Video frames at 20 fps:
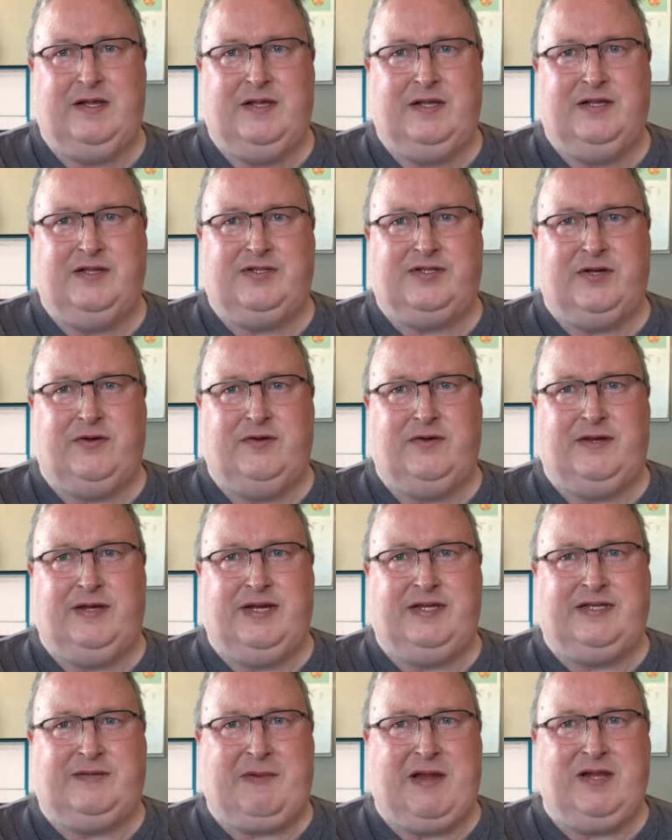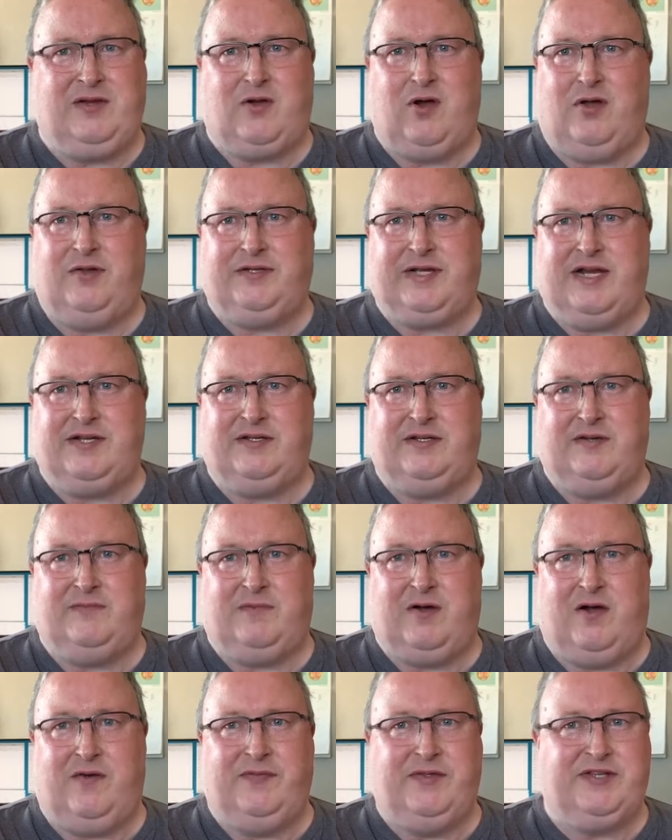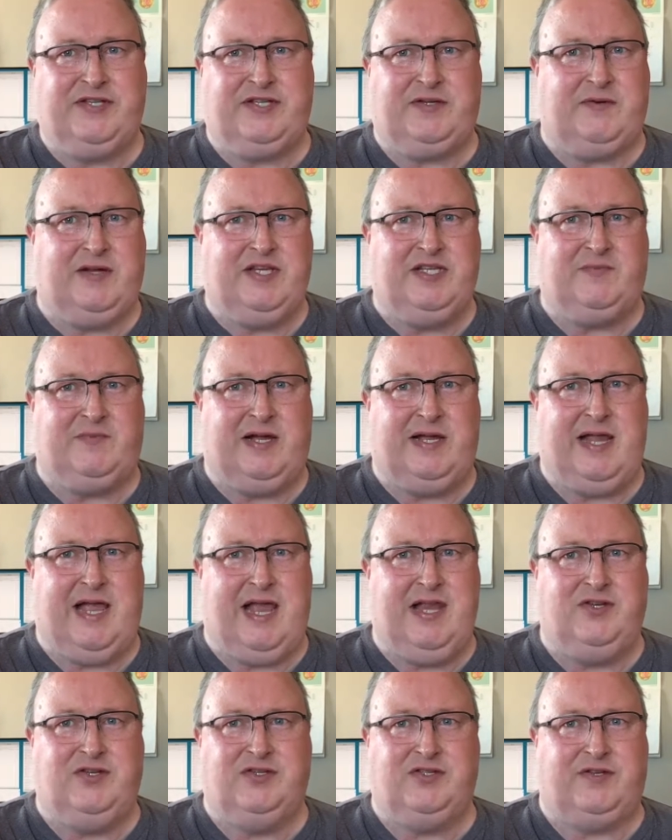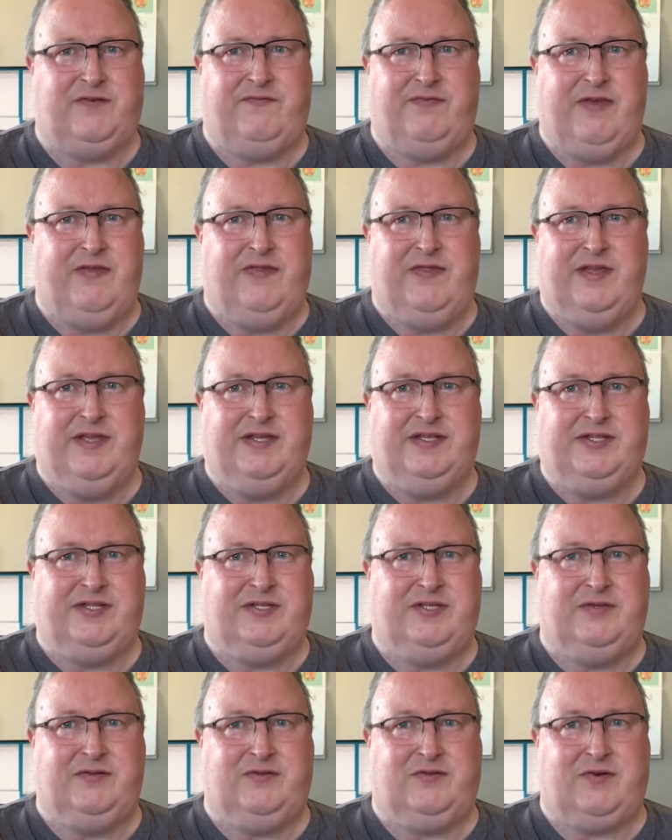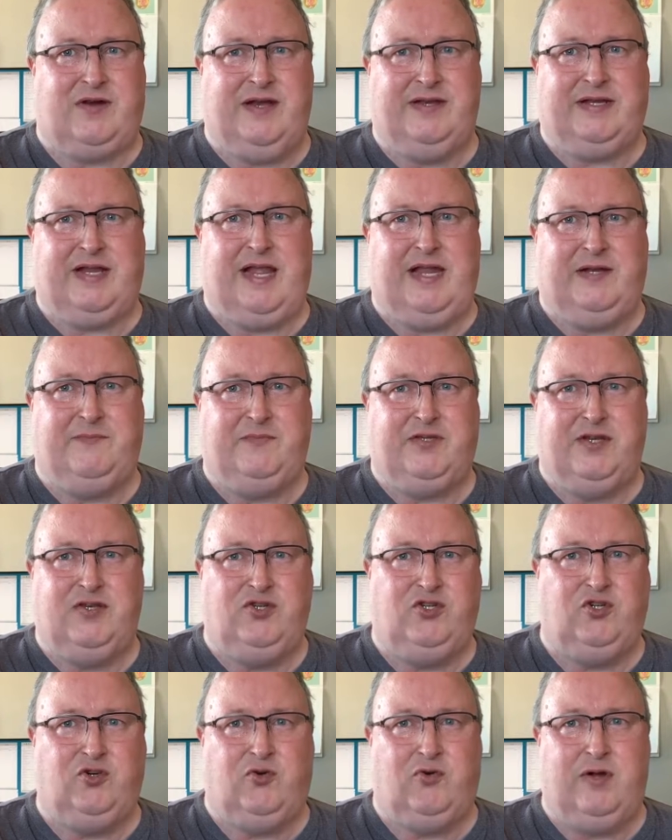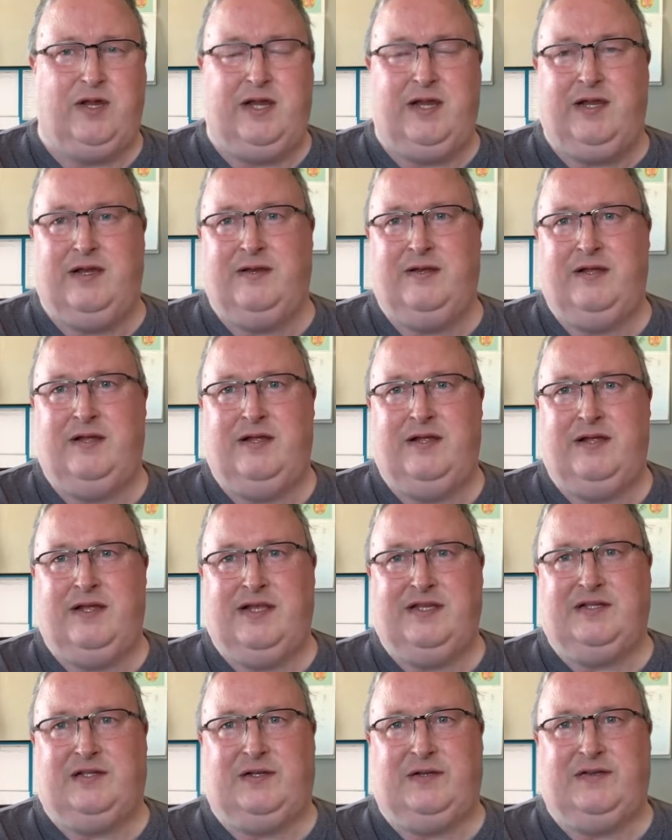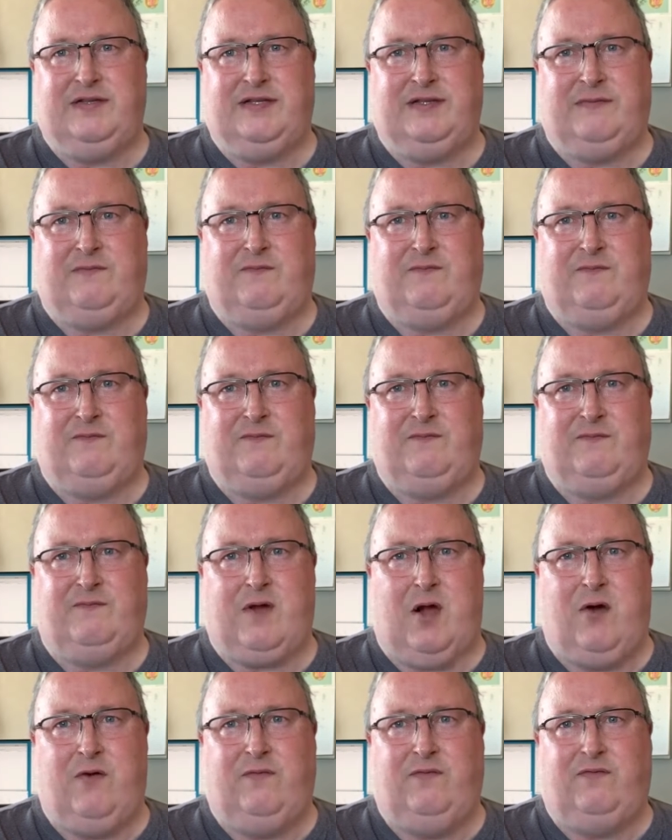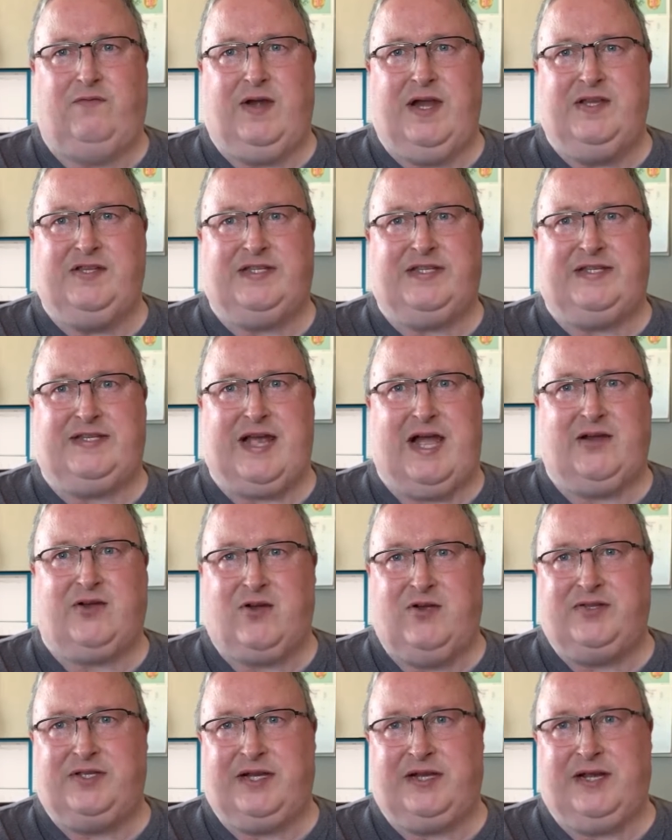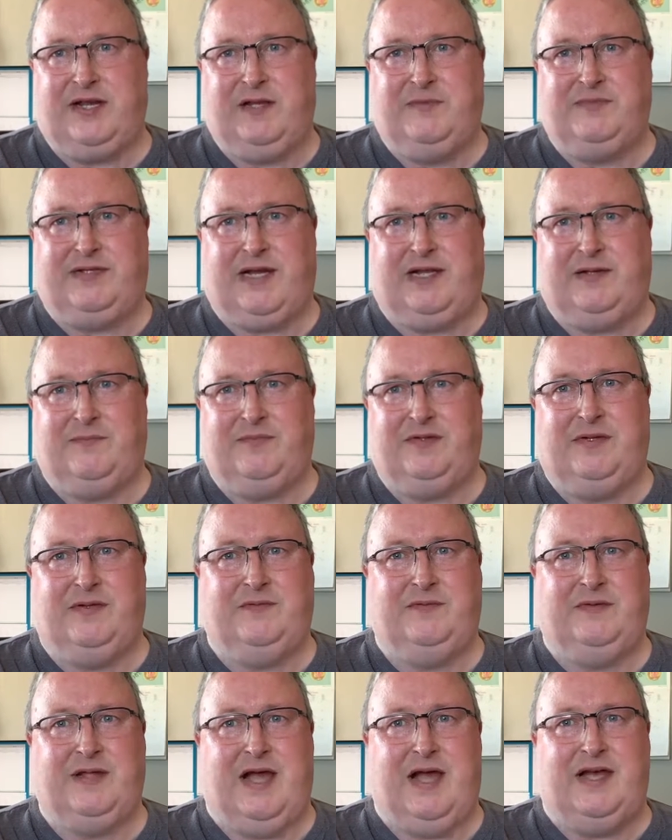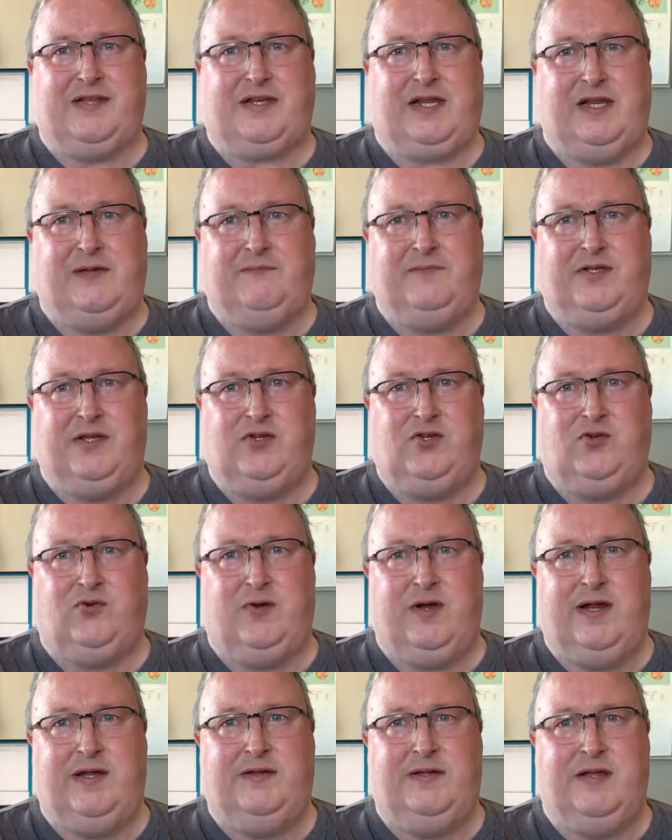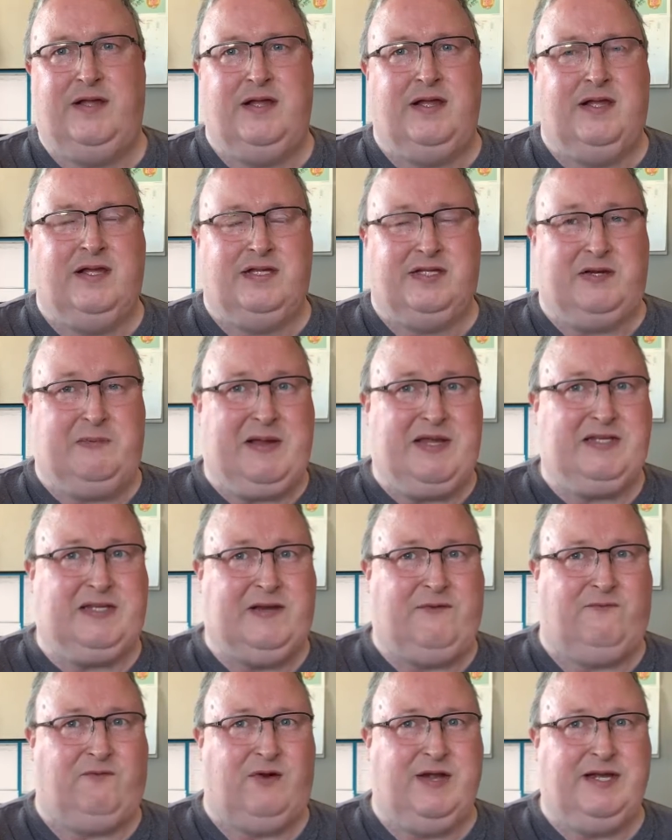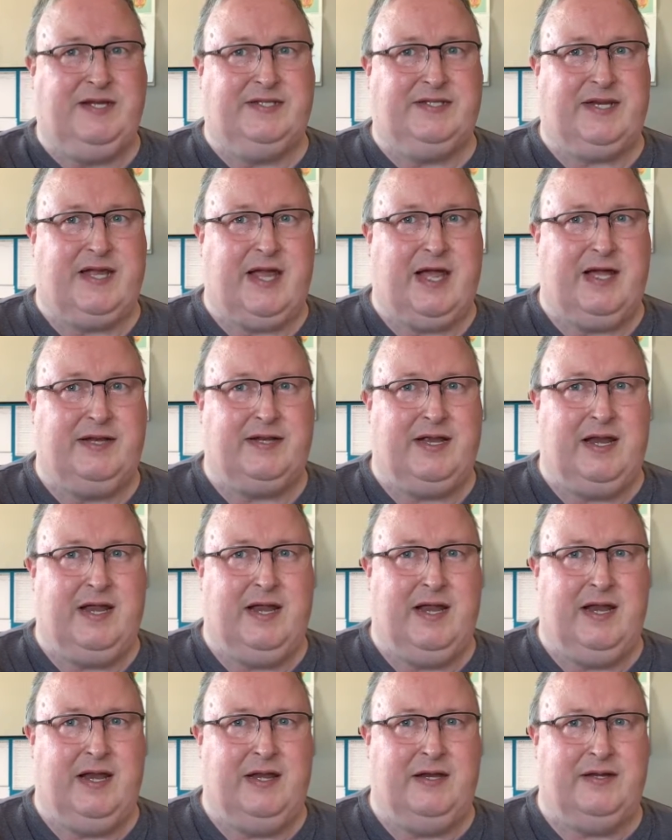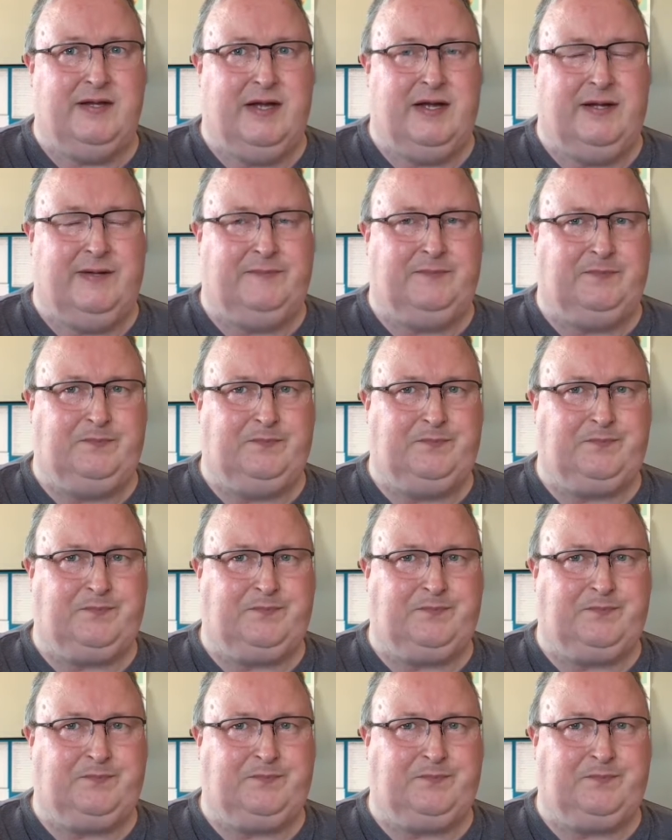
soon he's been contacted on the streets by agents of The This, trying to get him to join, and all his old friends start contacting him, asking him to join. So he basically freaks out and